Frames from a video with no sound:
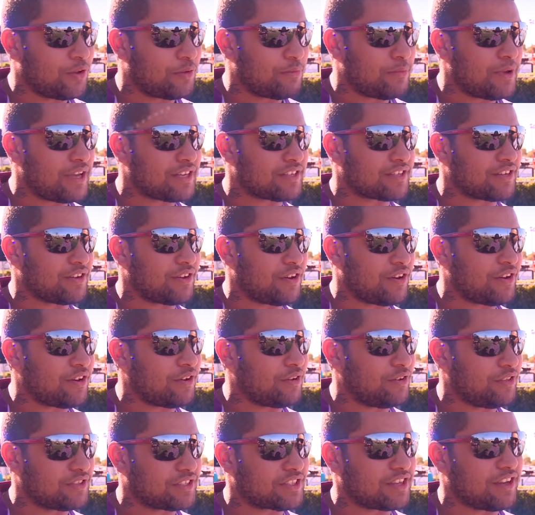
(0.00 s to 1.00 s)
the best to her
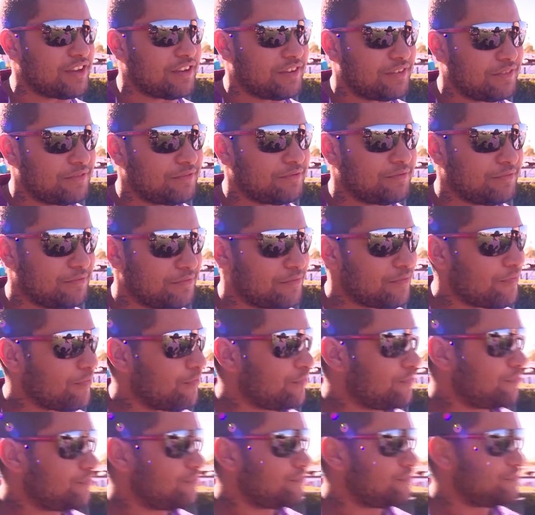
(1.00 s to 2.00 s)
also.
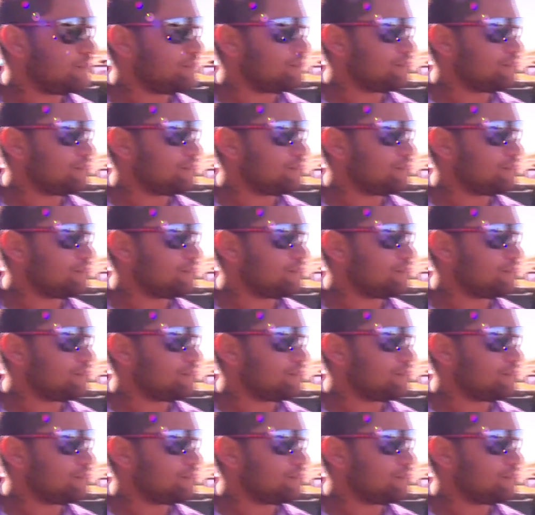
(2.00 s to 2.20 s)
Okay, well, we